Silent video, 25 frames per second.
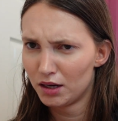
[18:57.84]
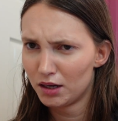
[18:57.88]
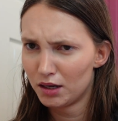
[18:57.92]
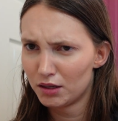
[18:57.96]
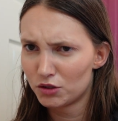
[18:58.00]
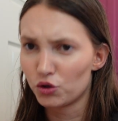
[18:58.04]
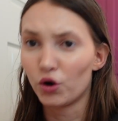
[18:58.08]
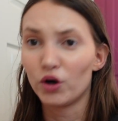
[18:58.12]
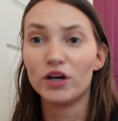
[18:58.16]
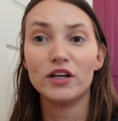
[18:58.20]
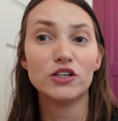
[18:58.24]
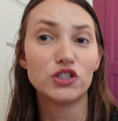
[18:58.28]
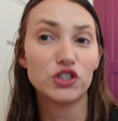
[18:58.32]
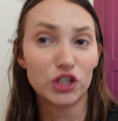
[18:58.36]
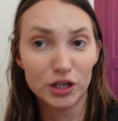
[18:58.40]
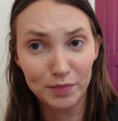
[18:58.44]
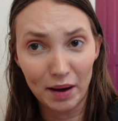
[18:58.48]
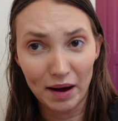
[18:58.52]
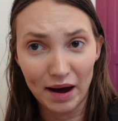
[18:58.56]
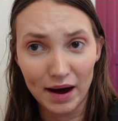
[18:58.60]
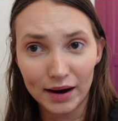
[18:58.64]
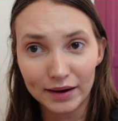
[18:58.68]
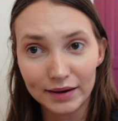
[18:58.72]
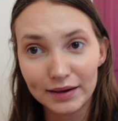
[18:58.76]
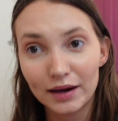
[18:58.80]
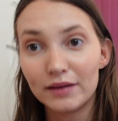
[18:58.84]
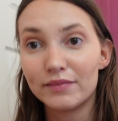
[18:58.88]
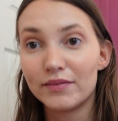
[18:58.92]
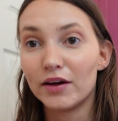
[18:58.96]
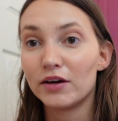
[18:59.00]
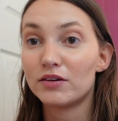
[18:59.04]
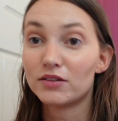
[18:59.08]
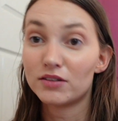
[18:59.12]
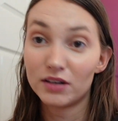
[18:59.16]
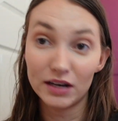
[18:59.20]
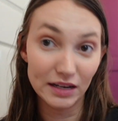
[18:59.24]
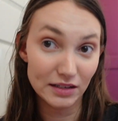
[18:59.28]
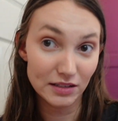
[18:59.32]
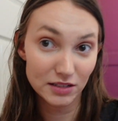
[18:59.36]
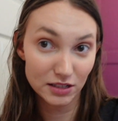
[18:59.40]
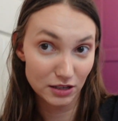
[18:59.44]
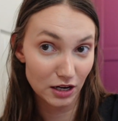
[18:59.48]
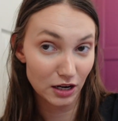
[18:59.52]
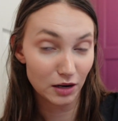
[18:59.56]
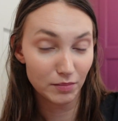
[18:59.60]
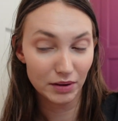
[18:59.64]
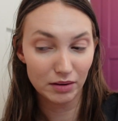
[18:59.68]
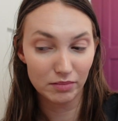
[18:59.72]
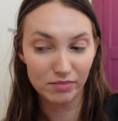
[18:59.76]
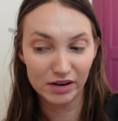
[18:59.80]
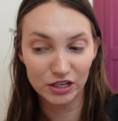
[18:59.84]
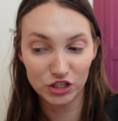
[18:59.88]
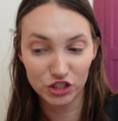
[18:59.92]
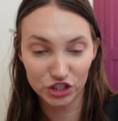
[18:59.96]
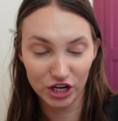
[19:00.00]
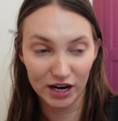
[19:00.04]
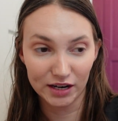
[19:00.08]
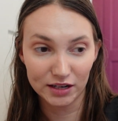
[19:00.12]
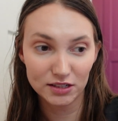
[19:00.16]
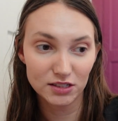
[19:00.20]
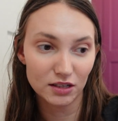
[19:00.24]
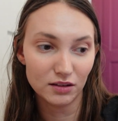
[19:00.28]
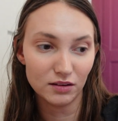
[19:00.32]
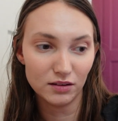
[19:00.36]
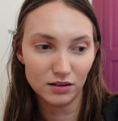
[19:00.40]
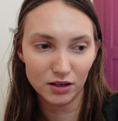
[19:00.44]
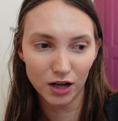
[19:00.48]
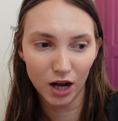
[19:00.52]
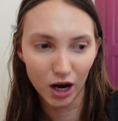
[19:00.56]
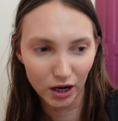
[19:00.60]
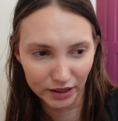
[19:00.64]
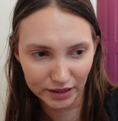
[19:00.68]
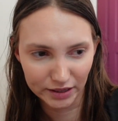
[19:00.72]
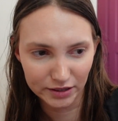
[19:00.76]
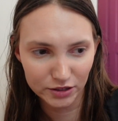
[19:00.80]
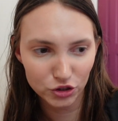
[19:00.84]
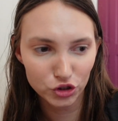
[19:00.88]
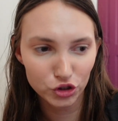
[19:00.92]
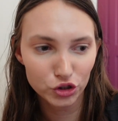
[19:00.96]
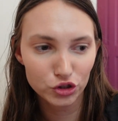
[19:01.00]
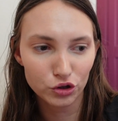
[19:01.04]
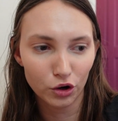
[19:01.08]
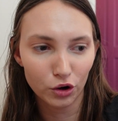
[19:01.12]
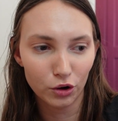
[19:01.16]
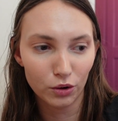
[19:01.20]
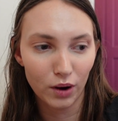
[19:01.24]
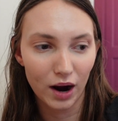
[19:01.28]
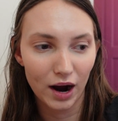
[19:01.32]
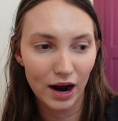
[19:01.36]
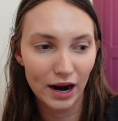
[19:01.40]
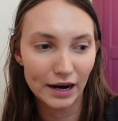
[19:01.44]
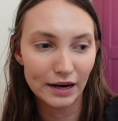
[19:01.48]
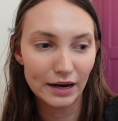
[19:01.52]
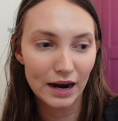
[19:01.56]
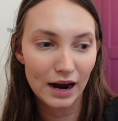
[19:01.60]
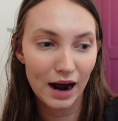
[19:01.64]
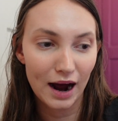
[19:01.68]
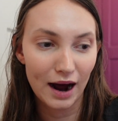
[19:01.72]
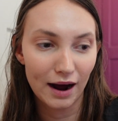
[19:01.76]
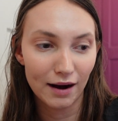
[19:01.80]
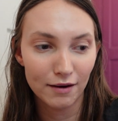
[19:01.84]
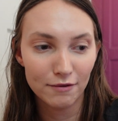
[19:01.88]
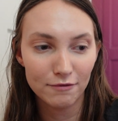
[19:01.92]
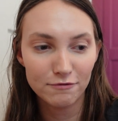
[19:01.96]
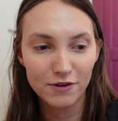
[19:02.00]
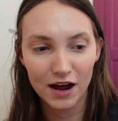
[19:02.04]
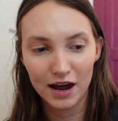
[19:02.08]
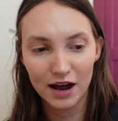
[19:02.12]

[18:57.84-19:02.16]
toiletry bag that is going to be in my checked luggage. So I have